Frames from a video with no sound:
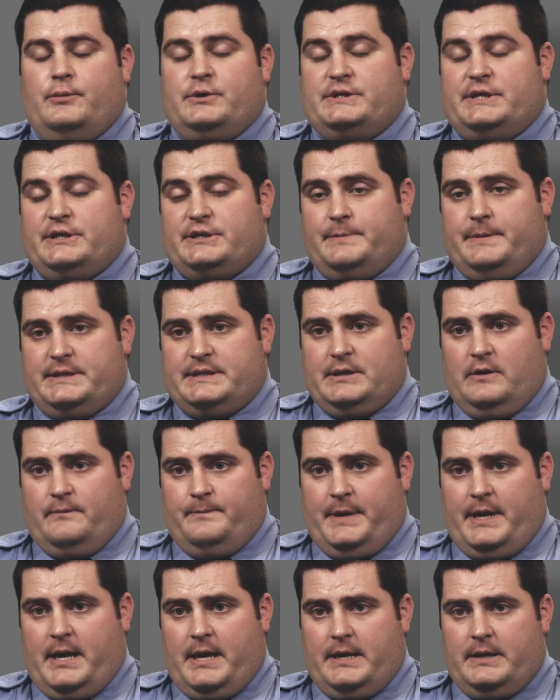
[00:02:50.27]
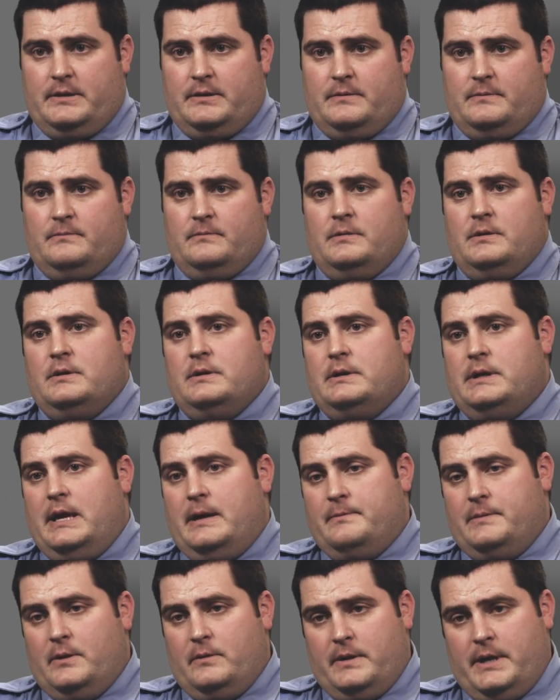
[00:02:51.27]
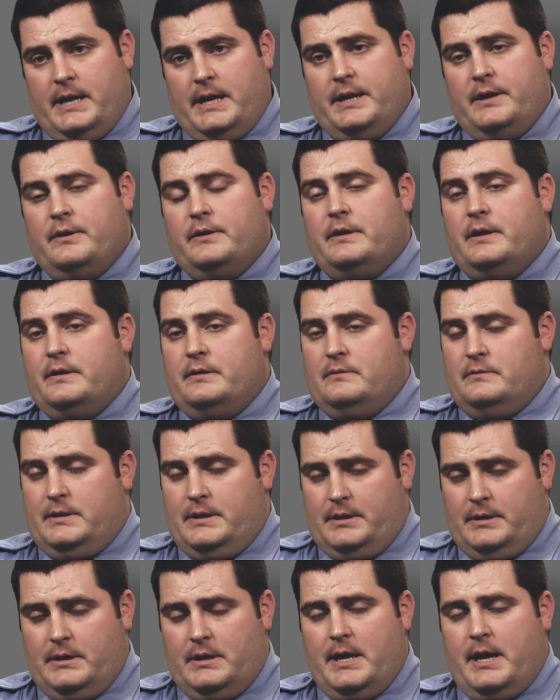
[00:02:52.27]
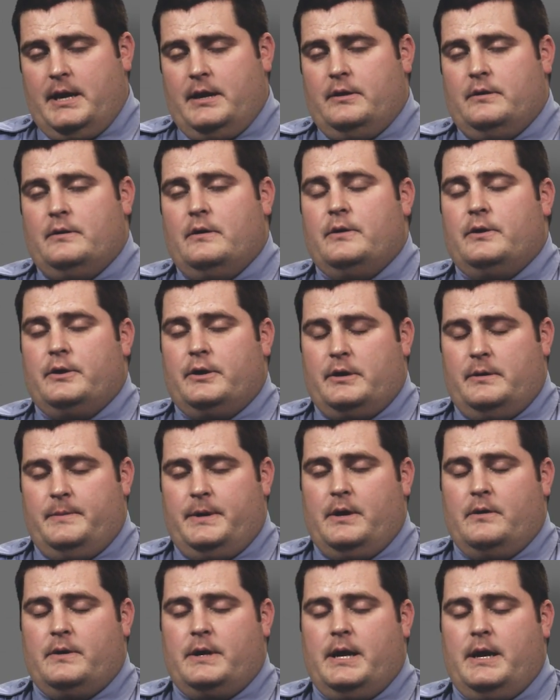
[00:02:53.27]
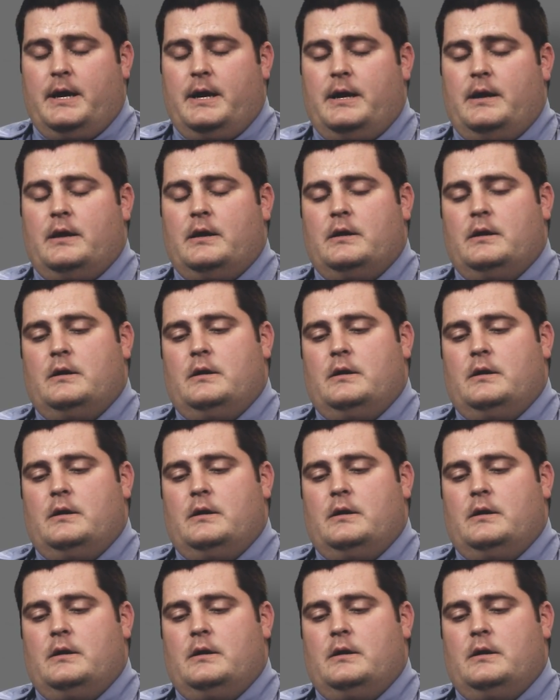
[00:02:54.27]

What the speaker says: Positioned myself behind him, gave him the okay that hey, you know, you're going to be okay.